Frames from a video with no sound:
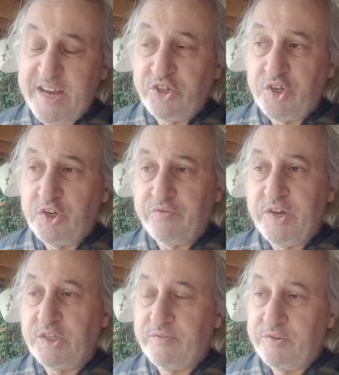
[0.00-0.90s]
ancient
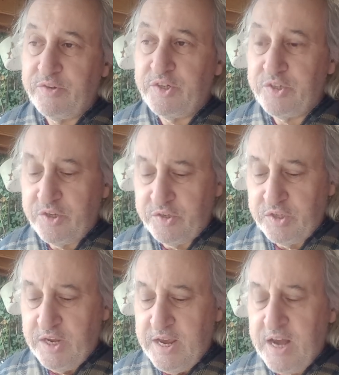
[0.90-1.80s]
Greeks, for Christians,
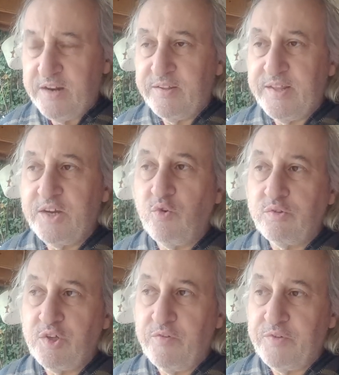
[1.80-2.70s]
and I think
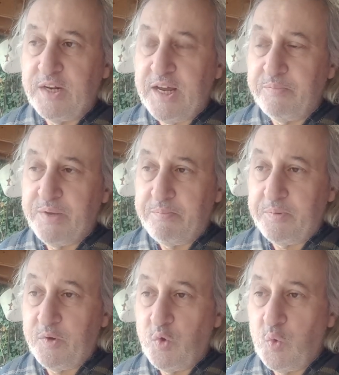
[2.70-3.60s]
also for like
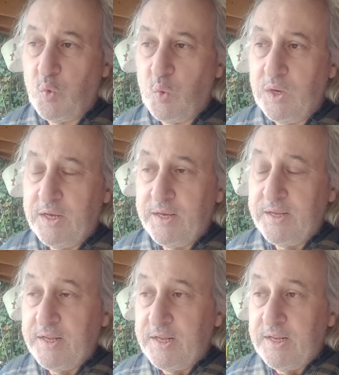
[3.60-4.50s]
people who
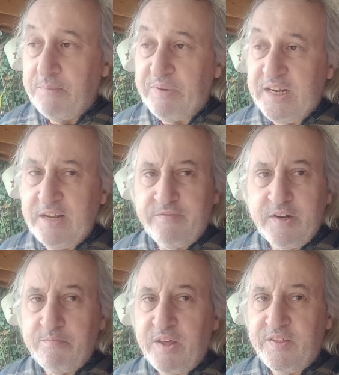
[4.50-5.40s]
believe
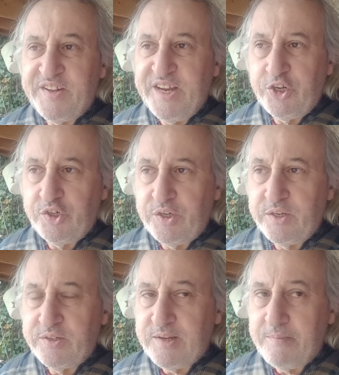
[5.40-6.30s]
in Mother Nature
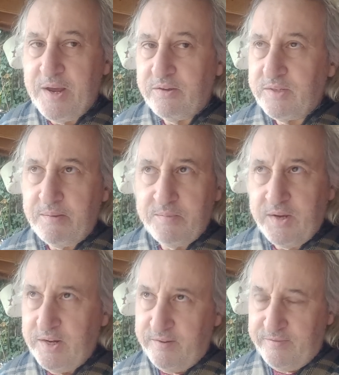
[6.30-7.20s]
as somehow some
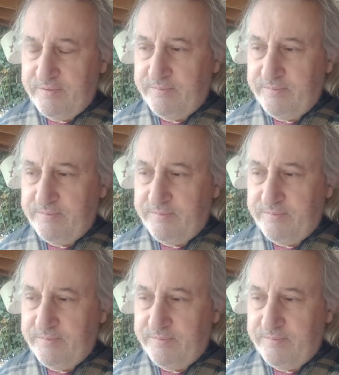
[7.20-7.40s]
kind of